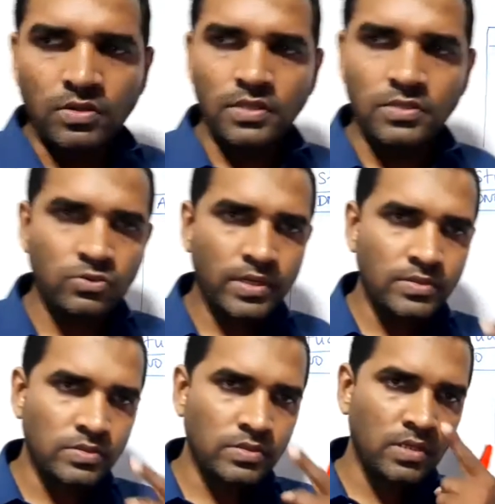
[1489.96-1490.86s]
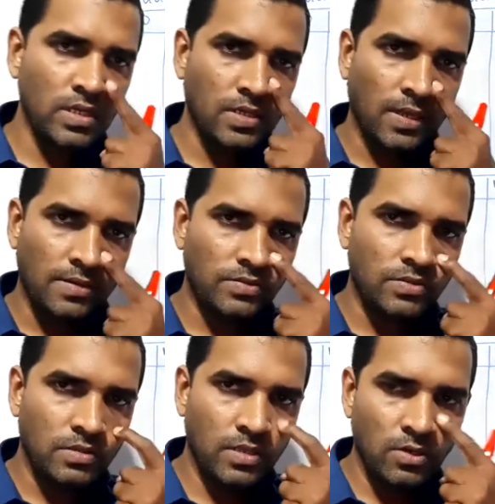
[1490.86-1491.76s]
3 students details,
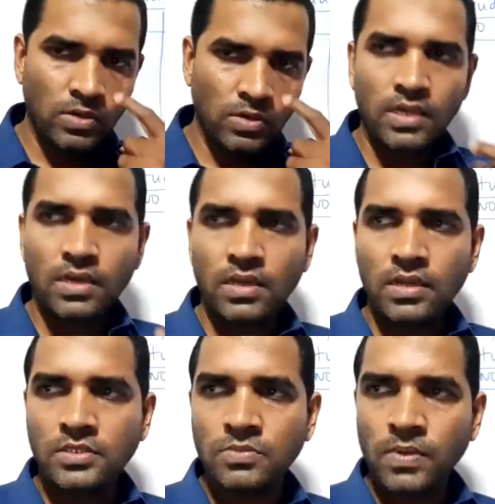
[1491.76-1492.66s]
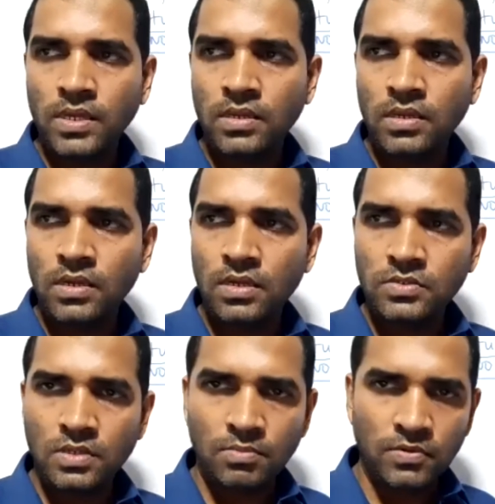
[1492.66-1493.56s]
then only I can explain
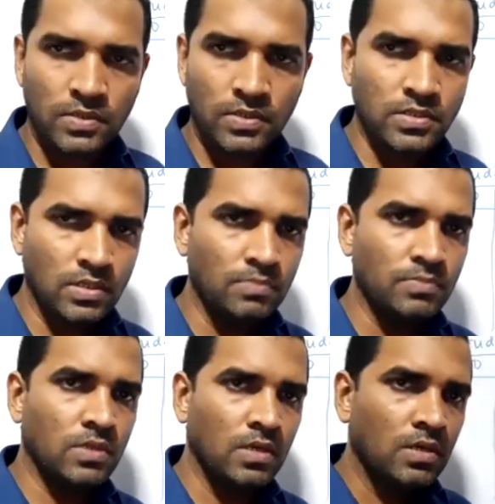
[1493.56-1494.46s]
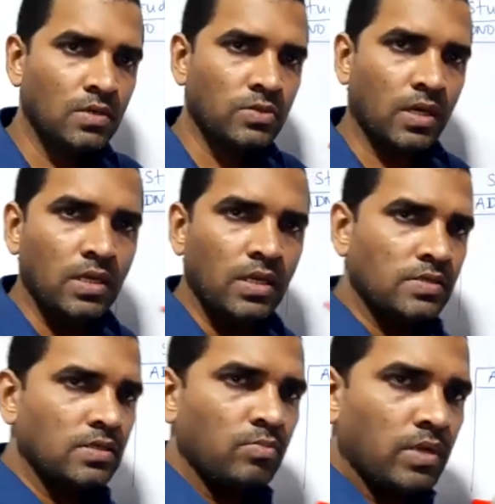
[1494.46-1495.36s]
some of the terms. So I need
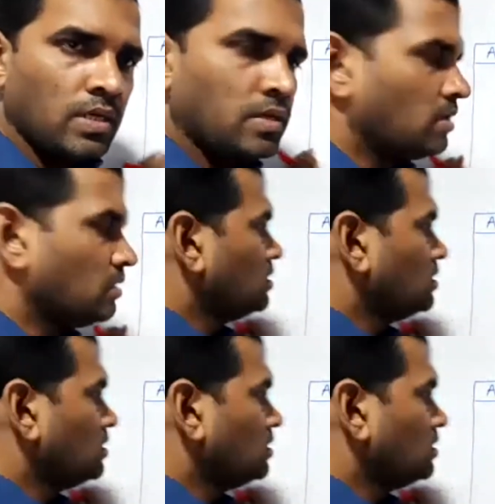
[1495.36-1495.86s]
some data.